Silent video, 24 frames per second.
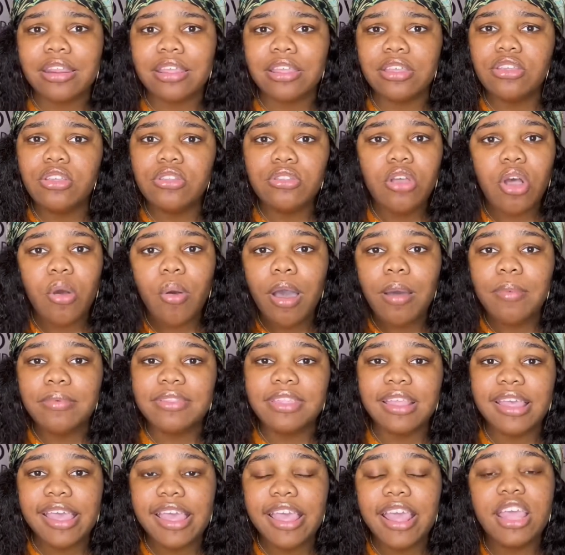You know what I'm
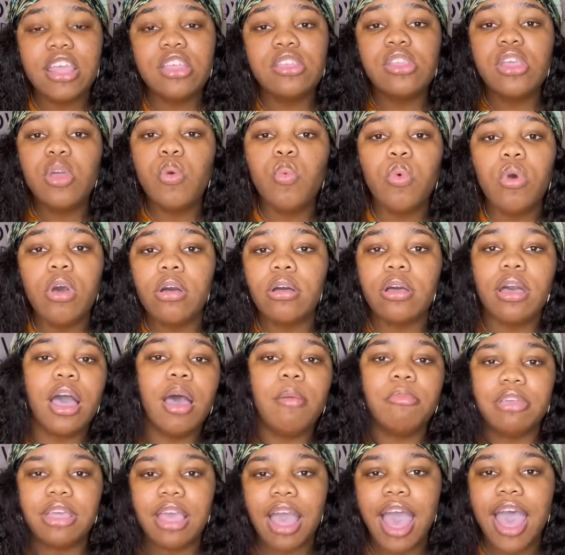saying? And it will
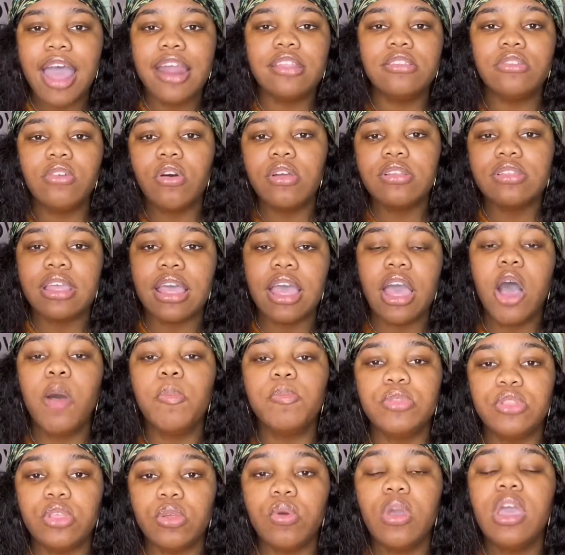come. God is going to help
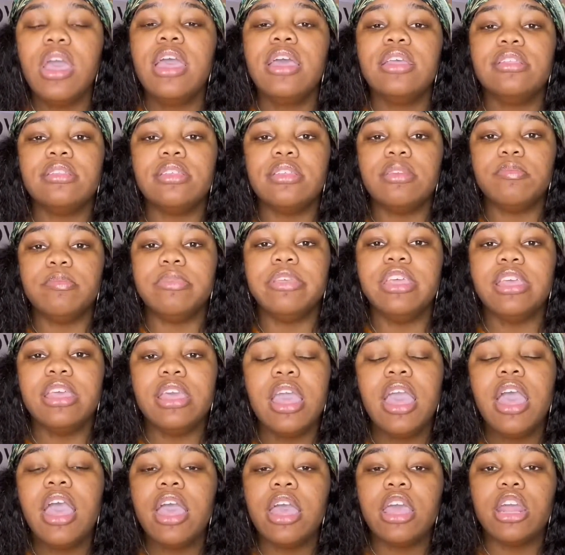you to be
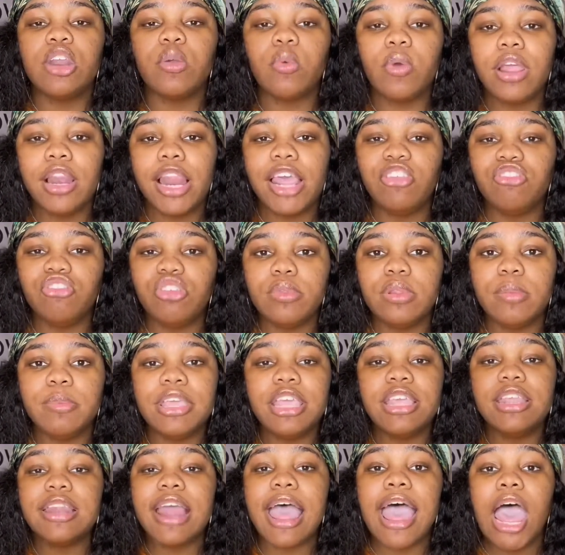in a relationship, to be
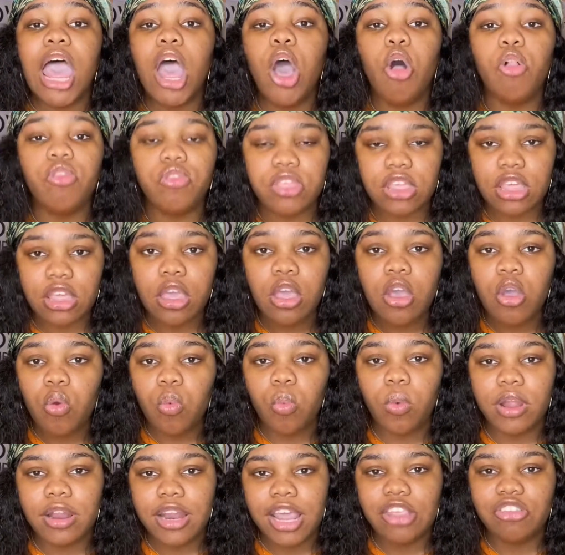in a healthy
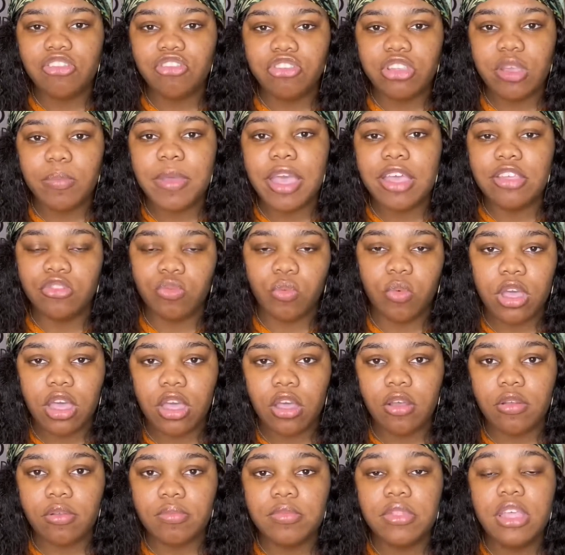relationship as
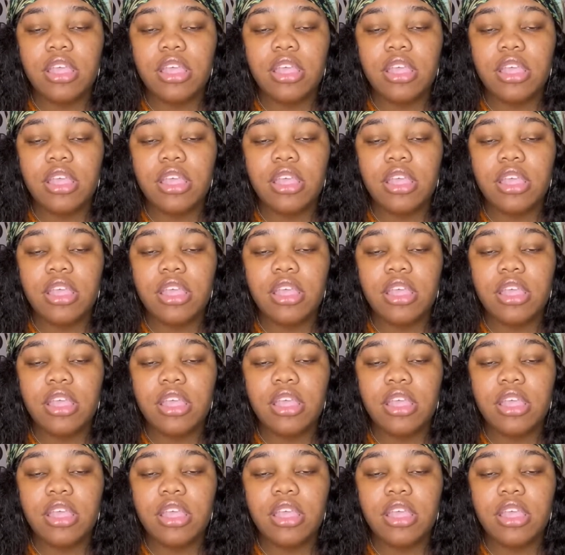well.